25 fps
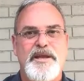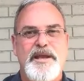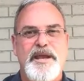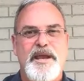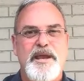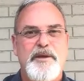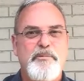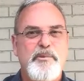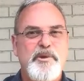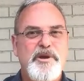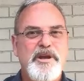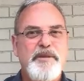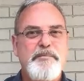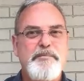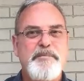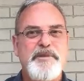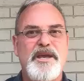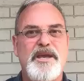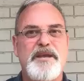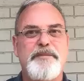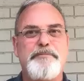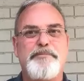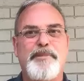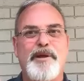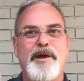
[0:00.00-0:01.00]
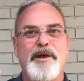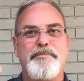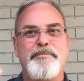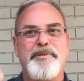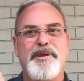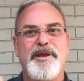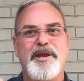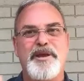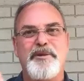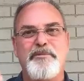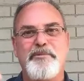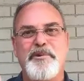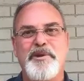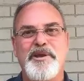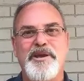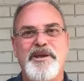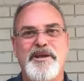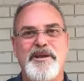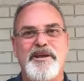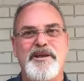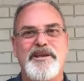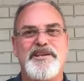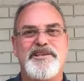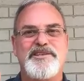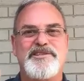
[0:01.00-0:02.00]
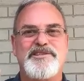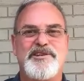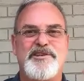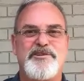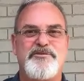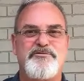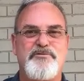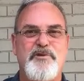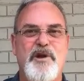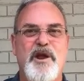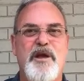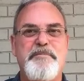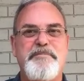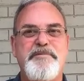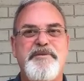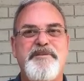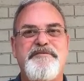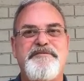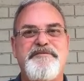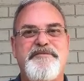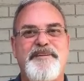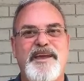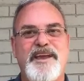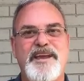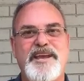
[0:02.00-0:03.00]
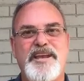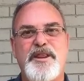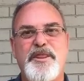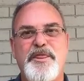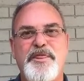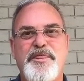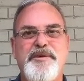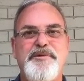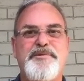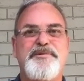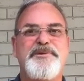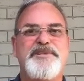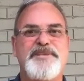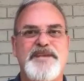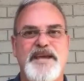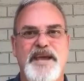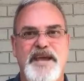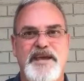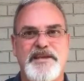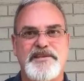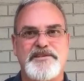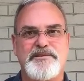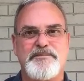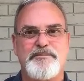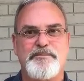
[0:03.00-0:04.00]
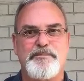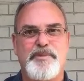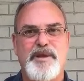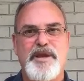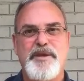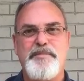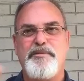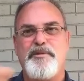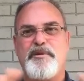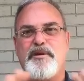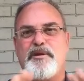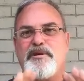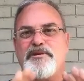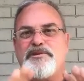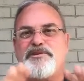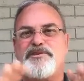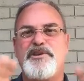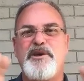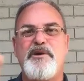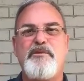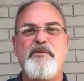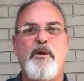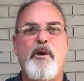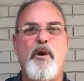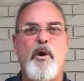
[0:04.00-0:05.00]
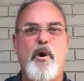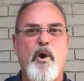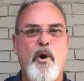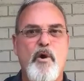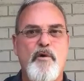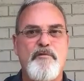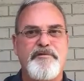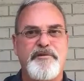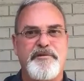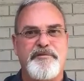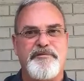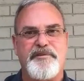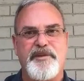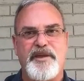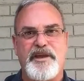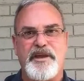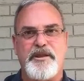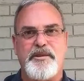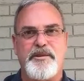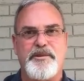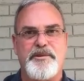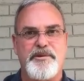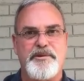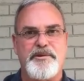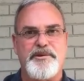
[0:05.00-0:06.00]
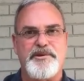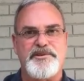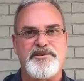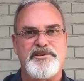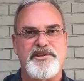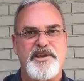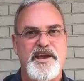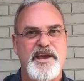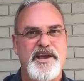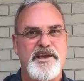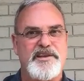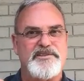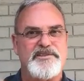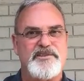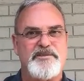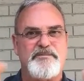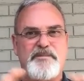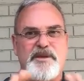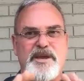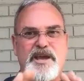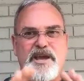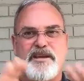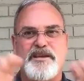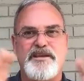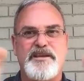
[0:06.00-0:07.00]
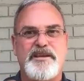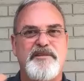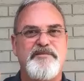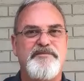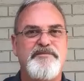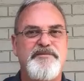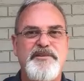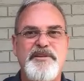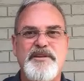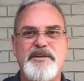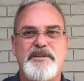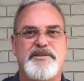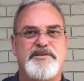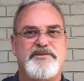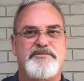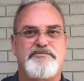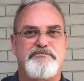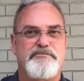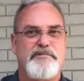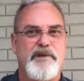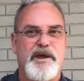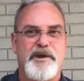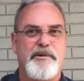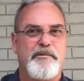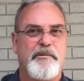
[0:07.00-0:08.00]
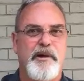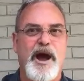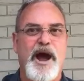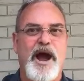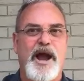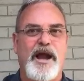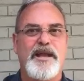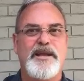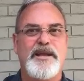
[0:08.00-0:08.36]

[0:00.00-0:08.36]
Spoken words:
And what I mean by being real is to drop the fake enthusiasm. People are so over fake enthusiasm and can feel it right away.